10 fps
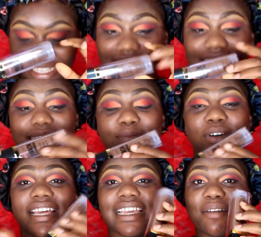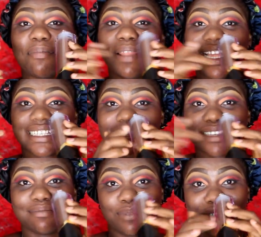It's more like a
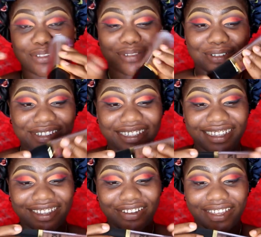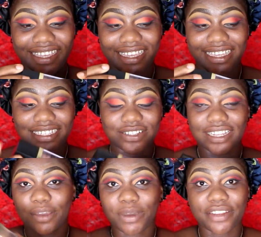plastic bottle. Okay, it's
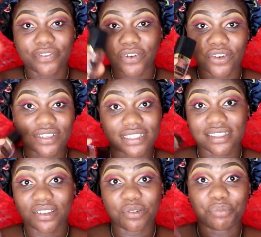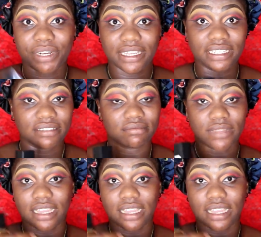not like when it falls it's gonna break and